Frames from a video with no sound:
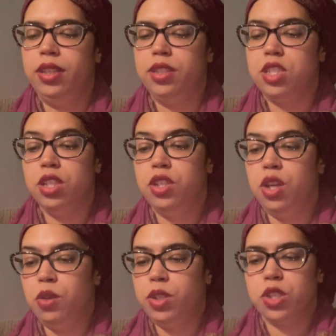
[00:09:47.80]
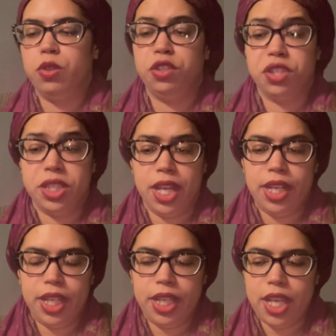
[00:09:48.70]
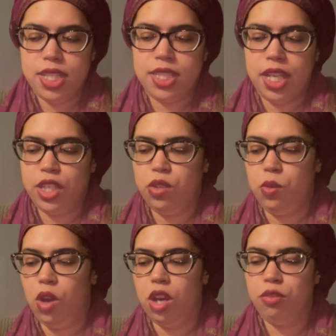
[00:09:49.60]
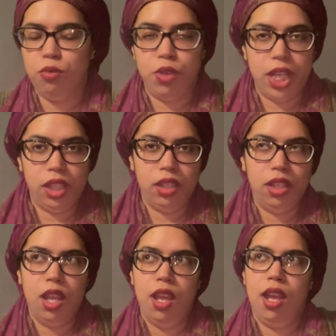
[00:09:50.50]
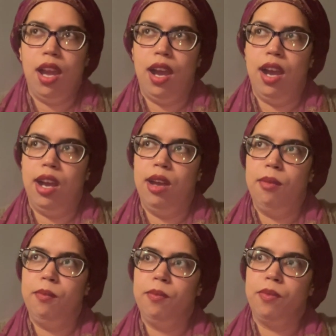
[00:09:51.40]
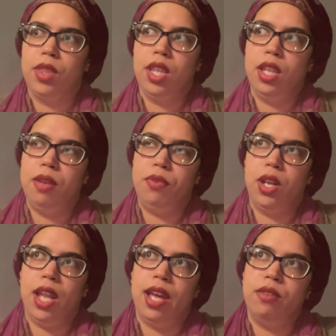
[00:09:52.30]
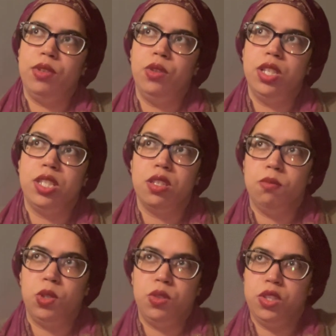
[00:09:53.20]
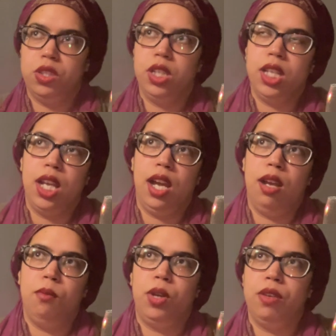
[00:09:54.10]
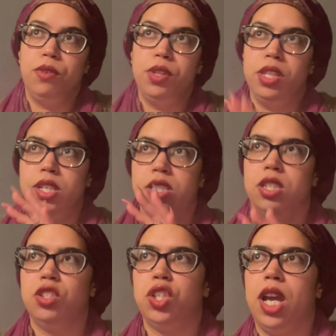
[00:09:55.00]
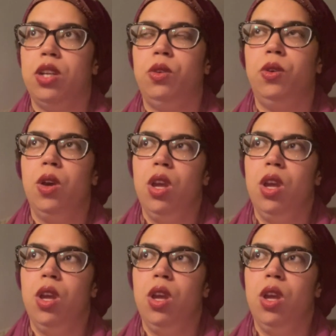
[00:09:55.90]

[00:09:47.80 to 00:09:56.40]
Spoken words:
to know or to understand, I guess, that you are ready. And for a lot of you, this is emotionally, whatever this shadow